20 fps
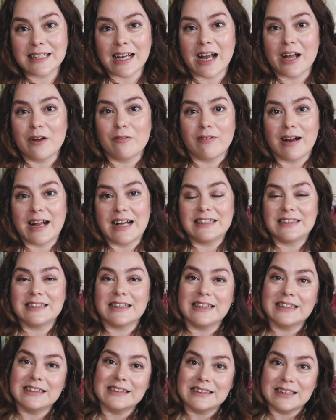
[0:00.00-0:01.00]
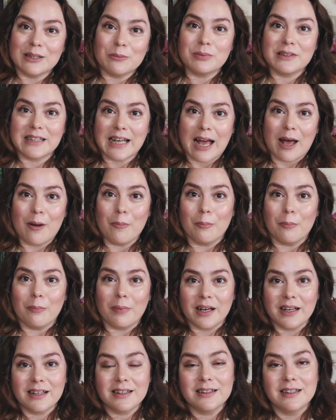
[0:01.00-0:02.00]
that I read in
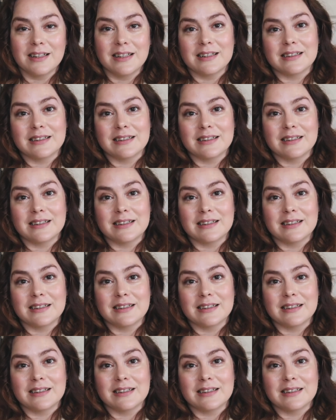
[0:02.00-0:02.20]
September.